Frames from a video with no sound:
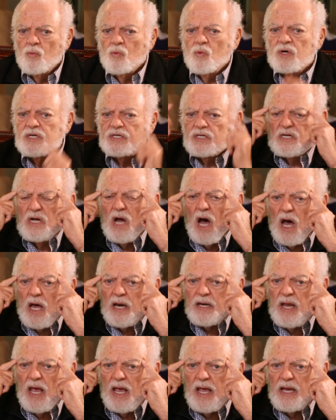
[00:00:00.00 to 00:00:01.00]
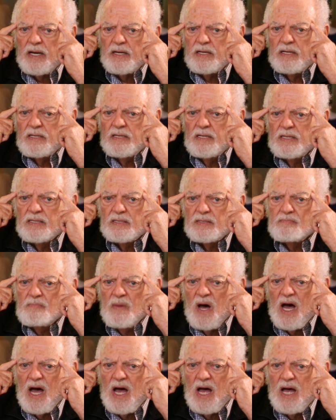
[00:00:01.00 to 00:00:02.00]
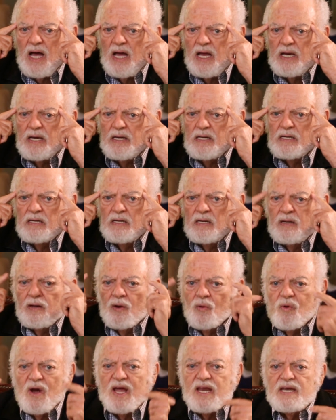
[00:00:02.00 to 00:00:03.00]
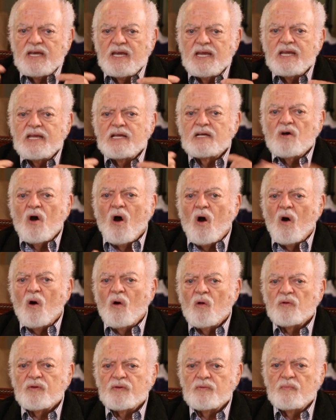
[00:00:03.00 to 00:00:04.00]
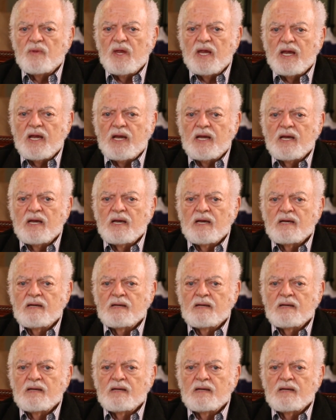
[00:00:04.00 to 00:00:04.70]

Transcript: which God had in his mind when he called me.